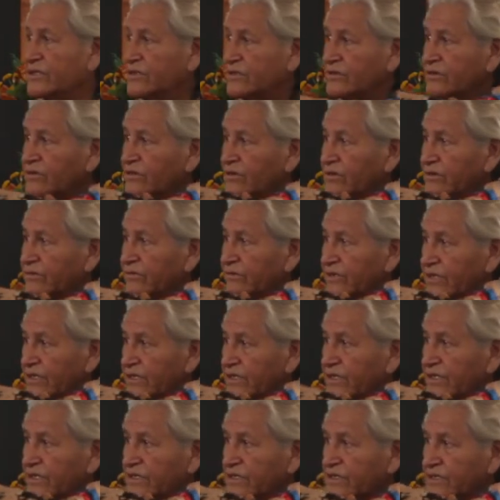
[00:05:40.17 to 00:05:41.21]
you go over
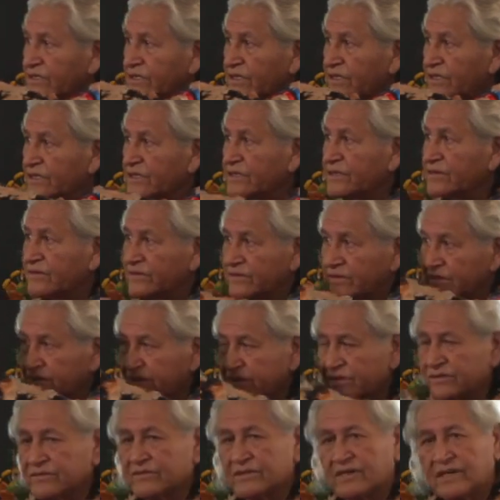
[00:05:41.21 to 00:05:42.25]
there in this other corner,
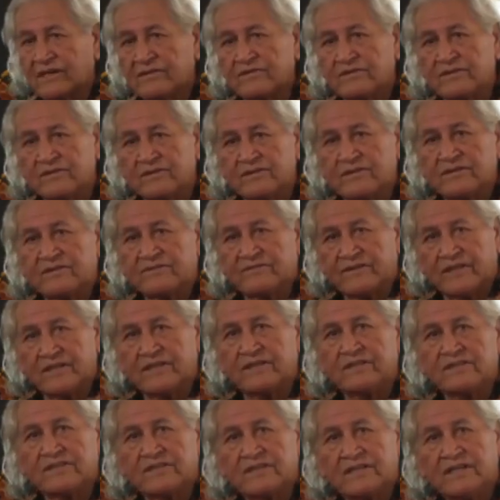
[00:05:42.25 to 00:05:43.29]
you count those
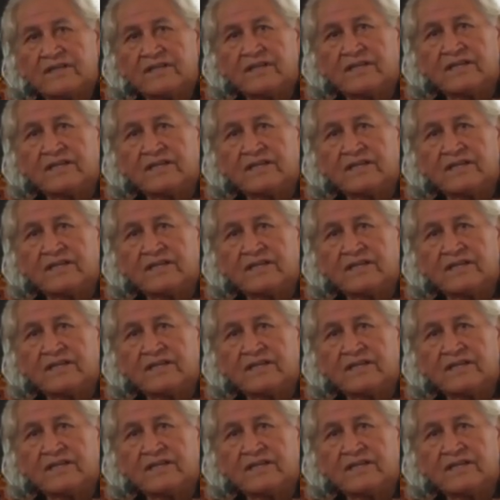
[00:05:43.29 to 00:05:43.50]
feathers.